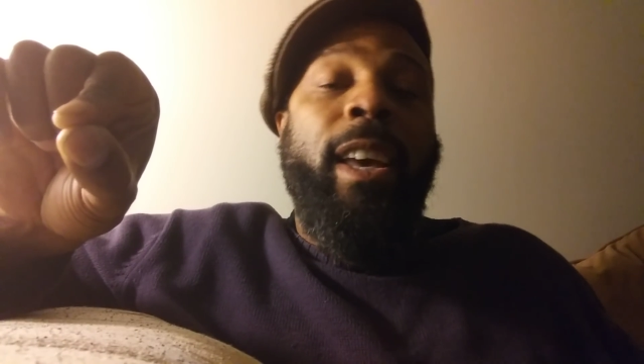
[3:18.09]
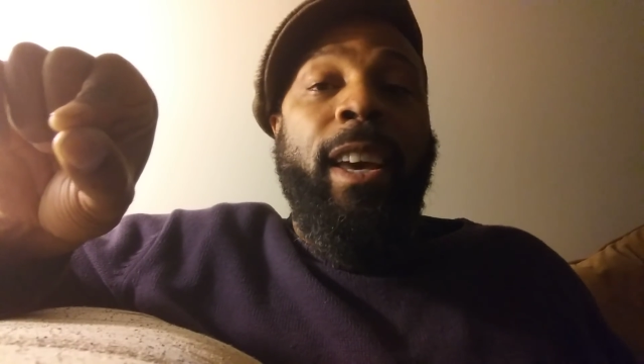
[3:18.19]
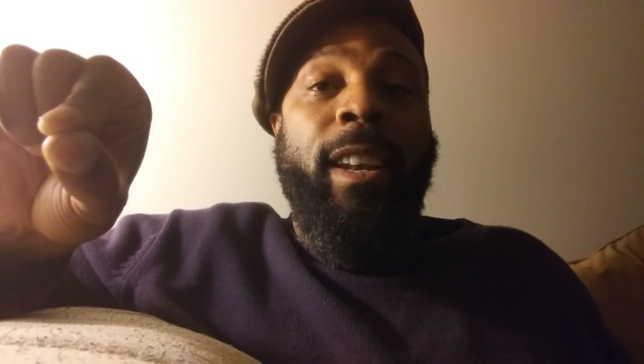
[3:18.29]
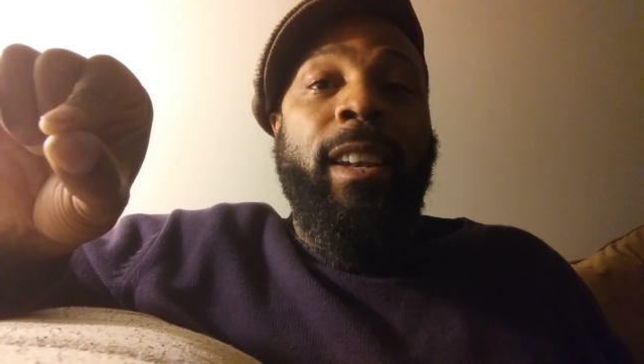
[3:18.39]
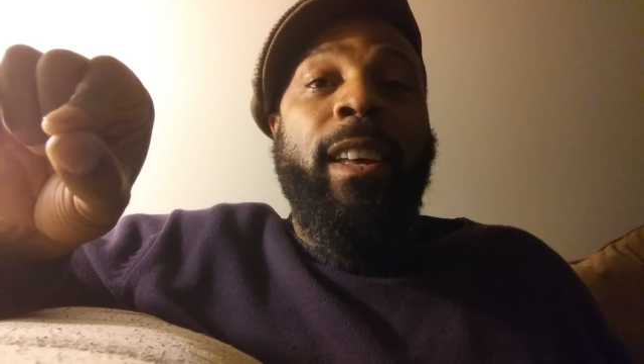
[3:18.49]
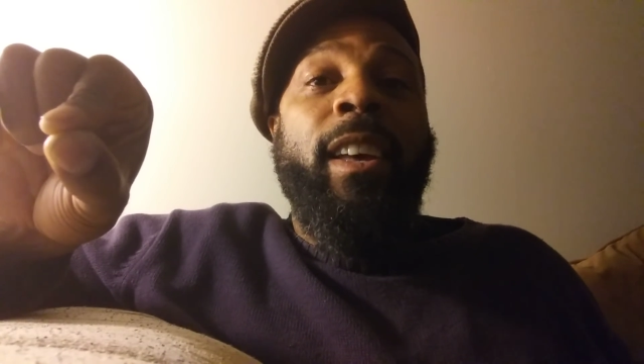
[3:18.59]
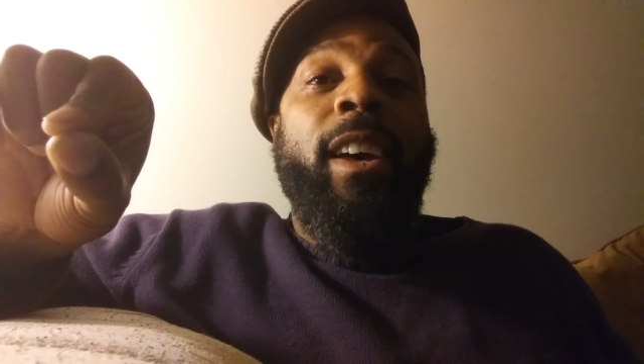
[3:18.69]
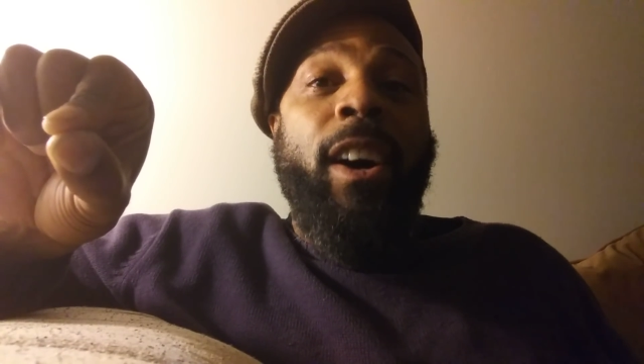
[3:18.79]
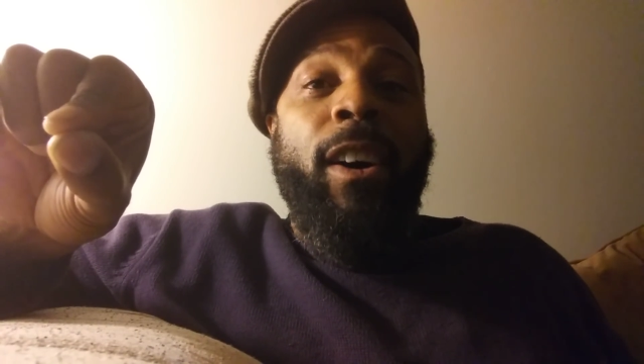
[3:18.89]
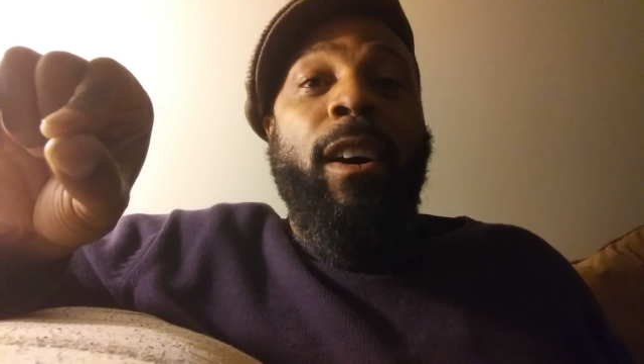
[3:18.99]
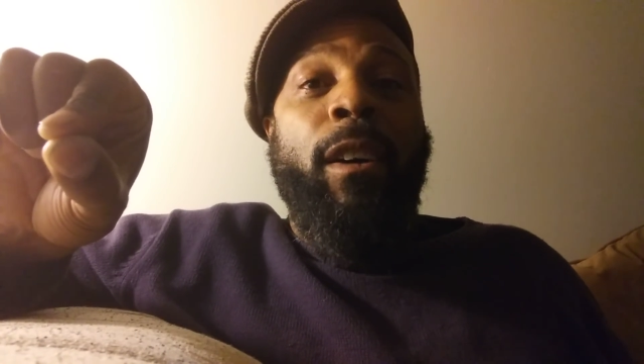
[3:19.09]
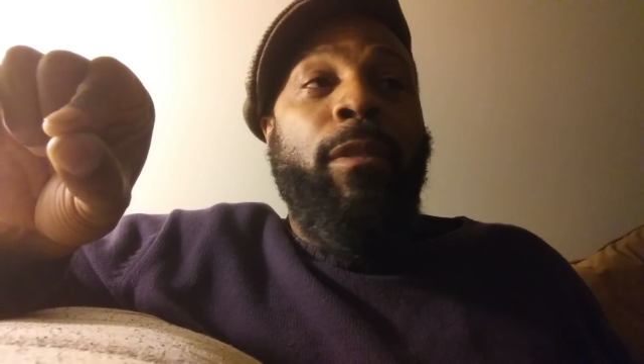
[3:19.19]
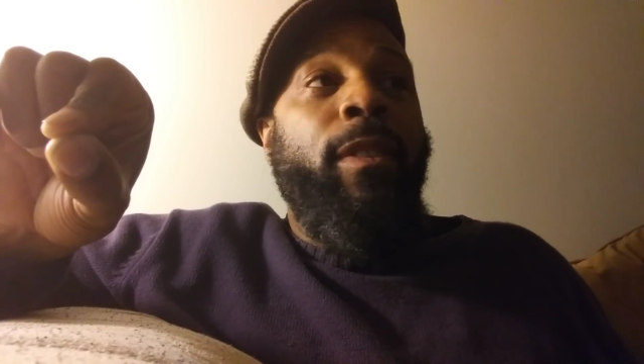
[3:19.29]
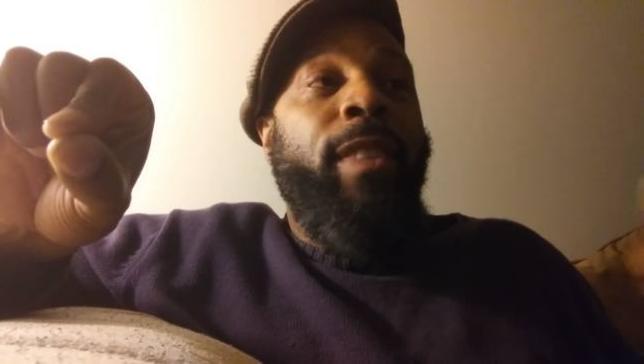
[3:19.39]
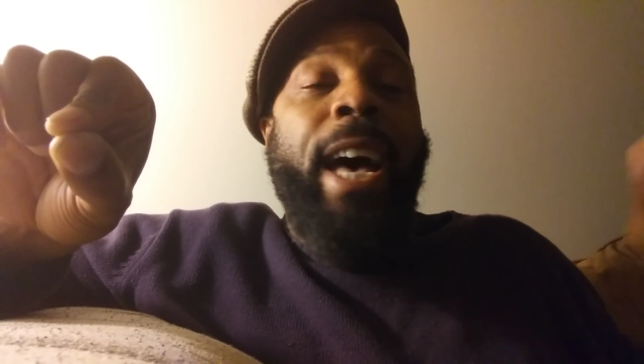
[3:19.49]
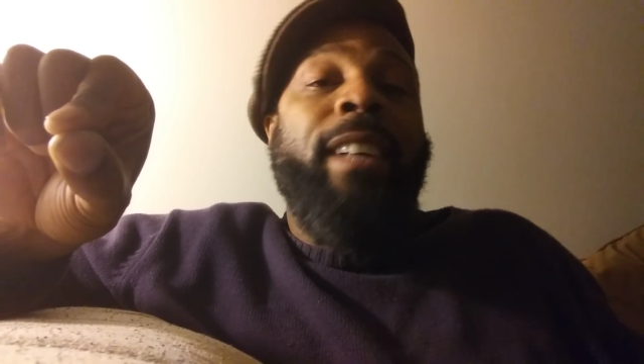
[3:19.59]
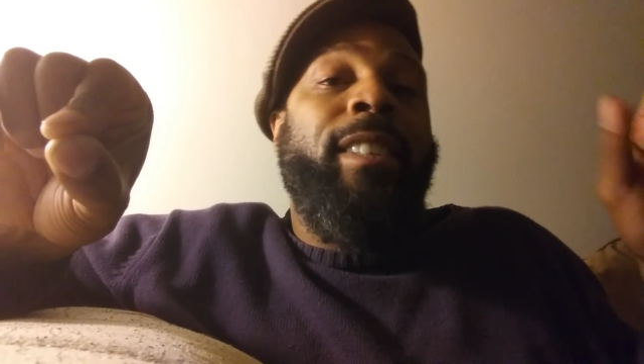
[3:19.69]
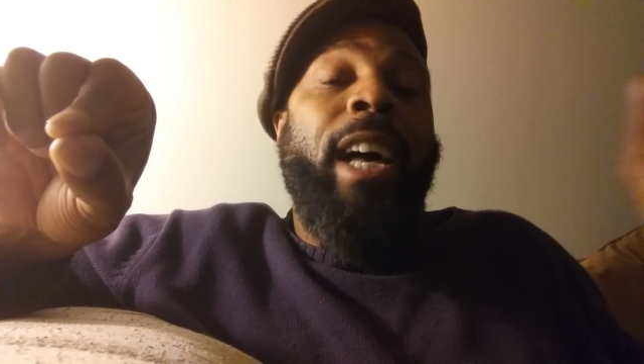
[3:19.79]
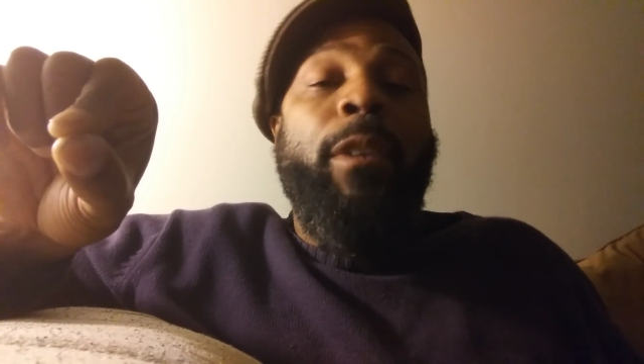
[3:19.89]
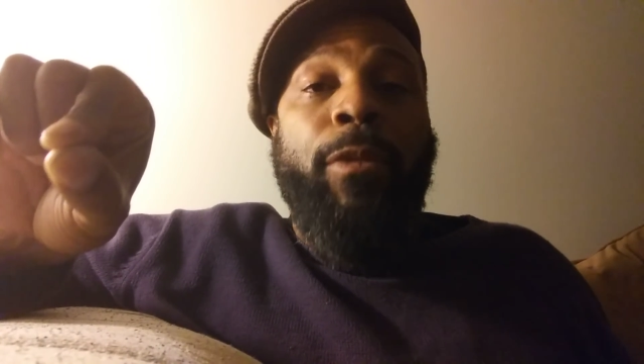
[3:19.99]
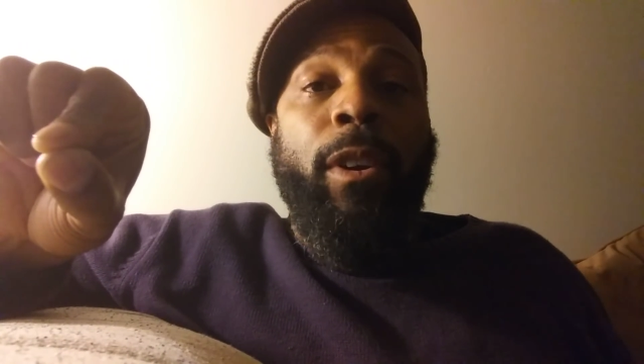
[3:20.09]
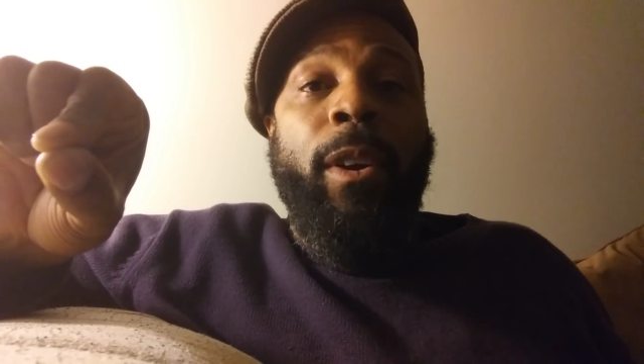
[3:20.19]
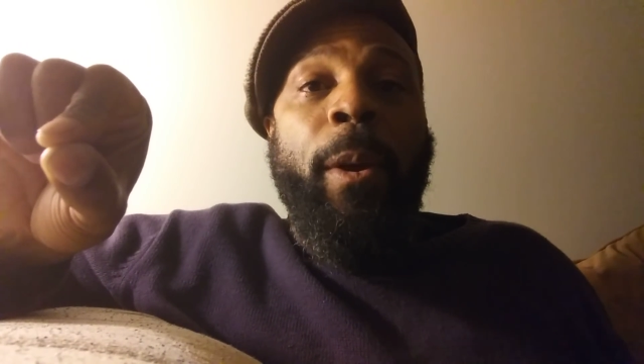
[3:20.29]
end of that cipher.